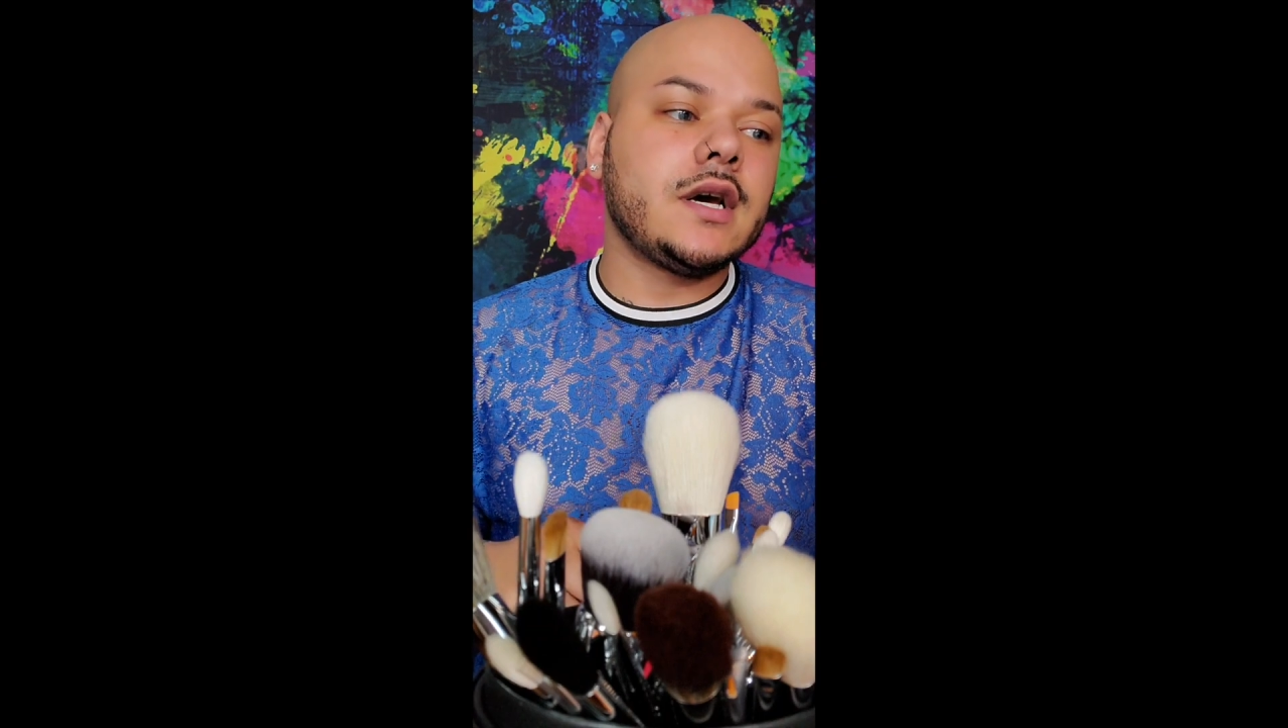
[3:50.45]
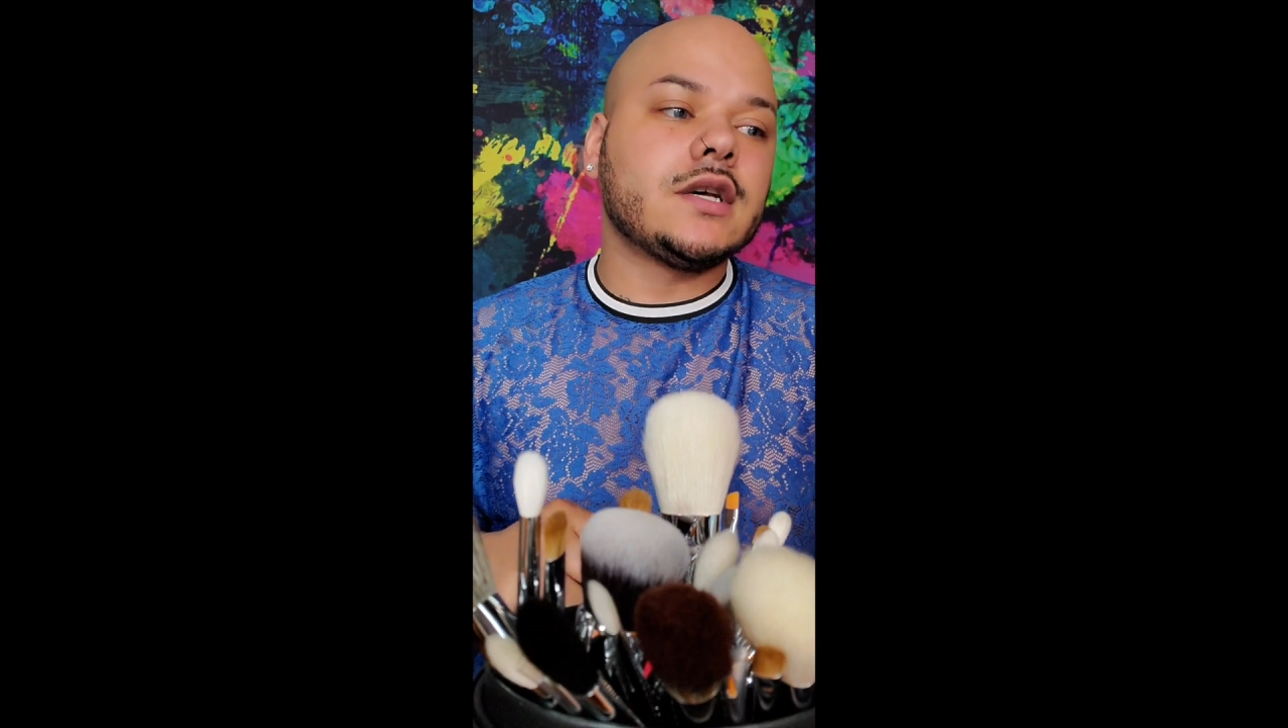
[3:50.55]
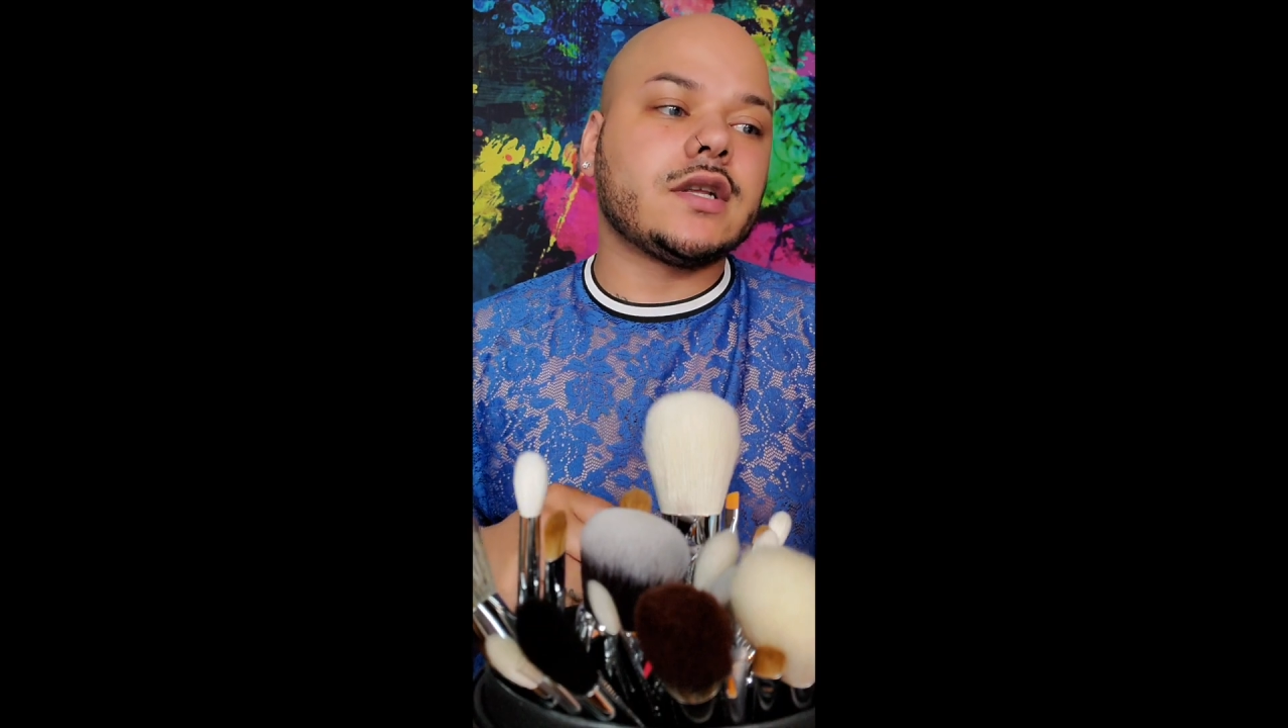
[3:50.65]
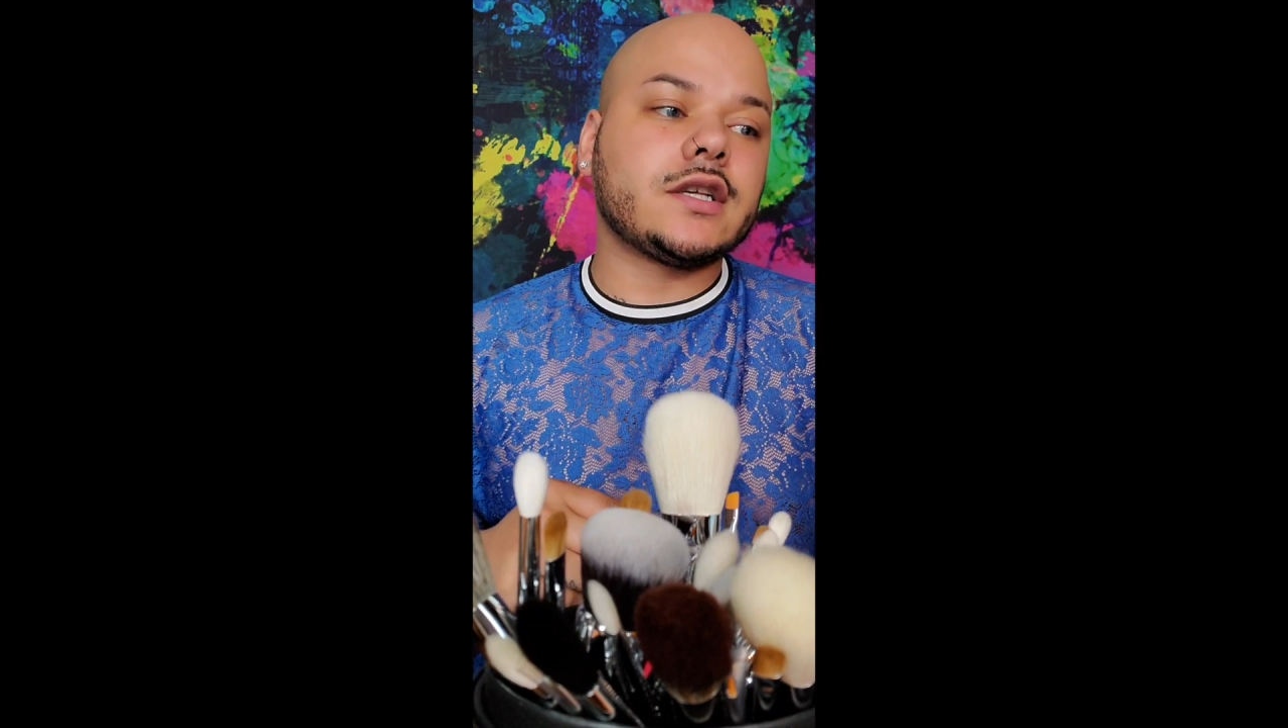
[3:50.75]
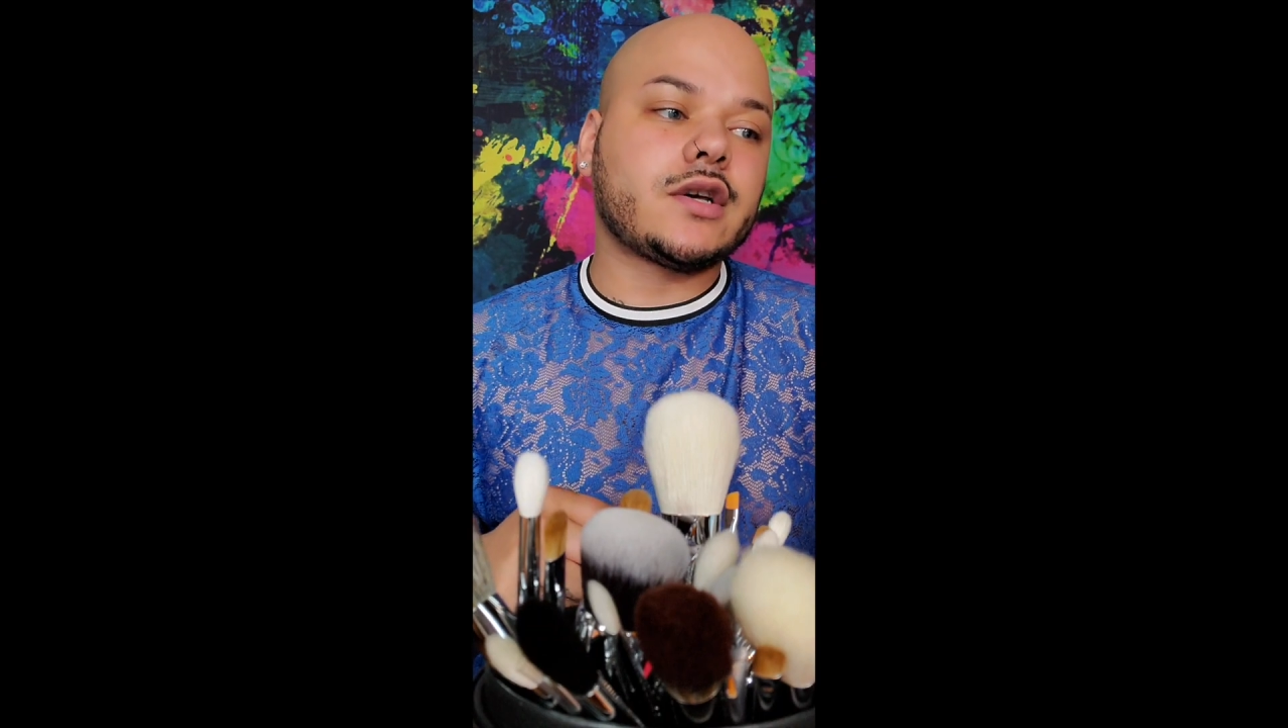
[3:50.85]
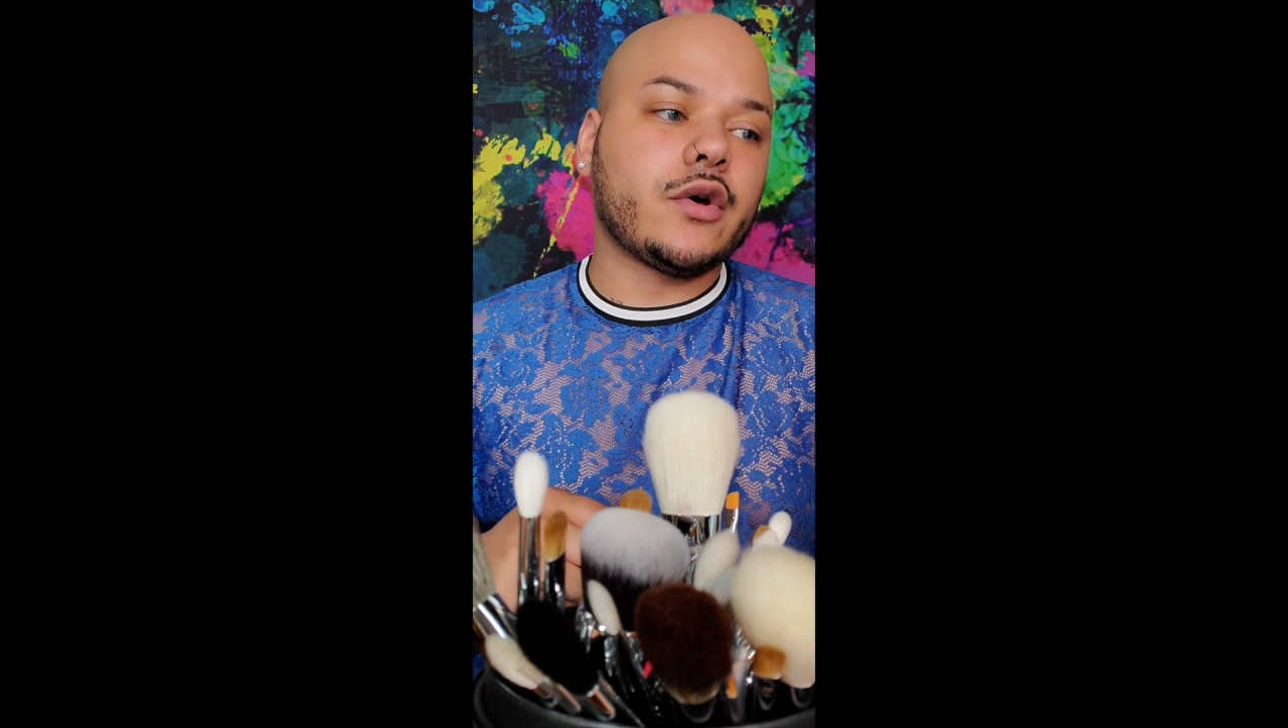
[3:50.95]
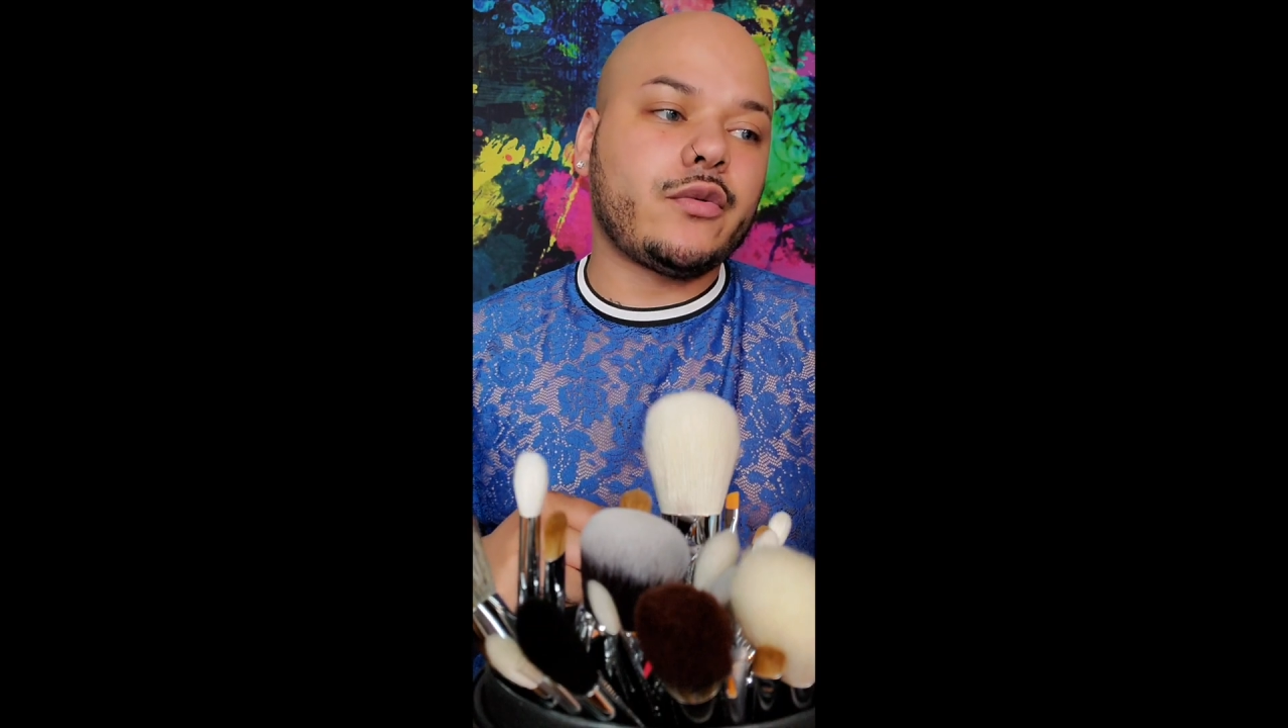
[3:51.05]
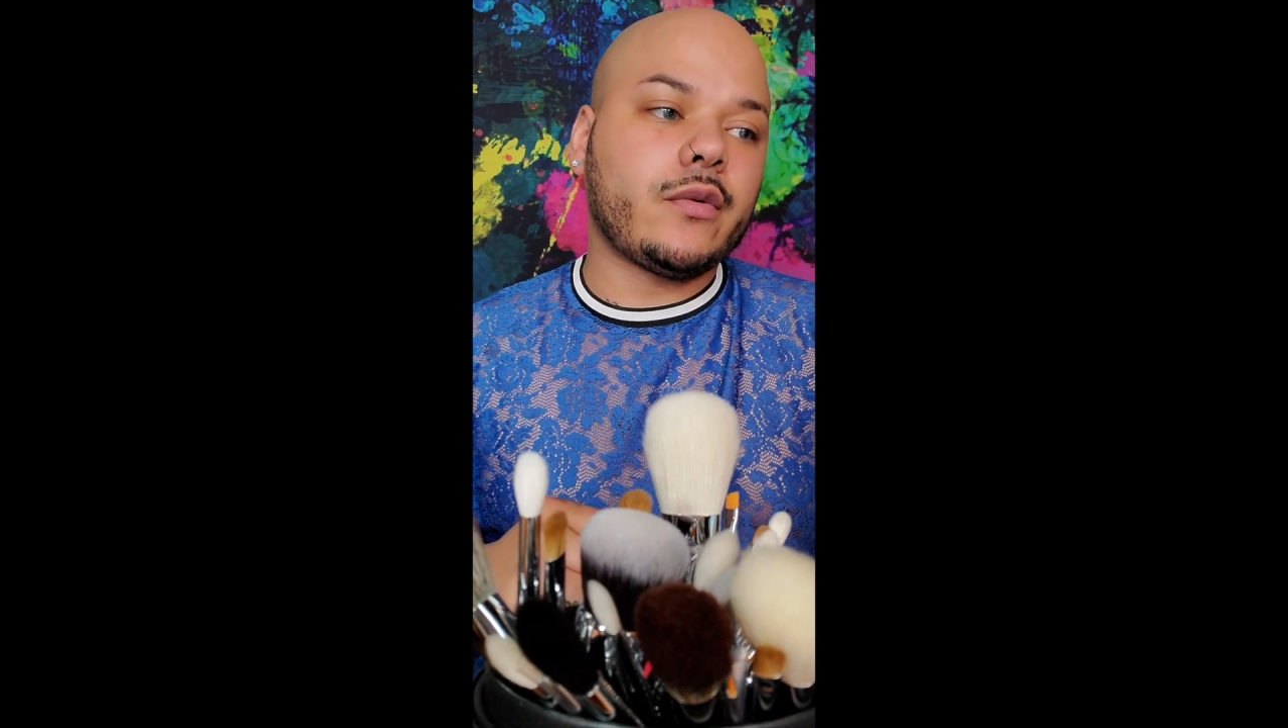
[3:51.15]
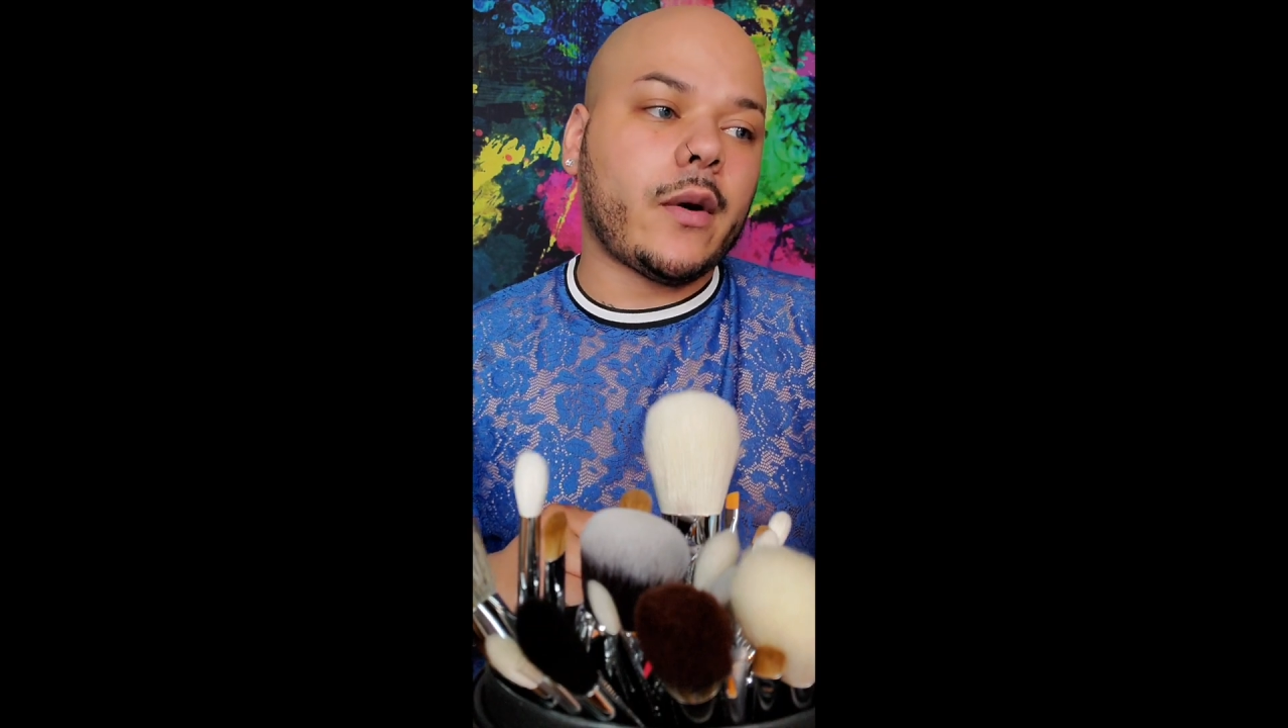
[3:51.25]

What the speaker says: So let's go through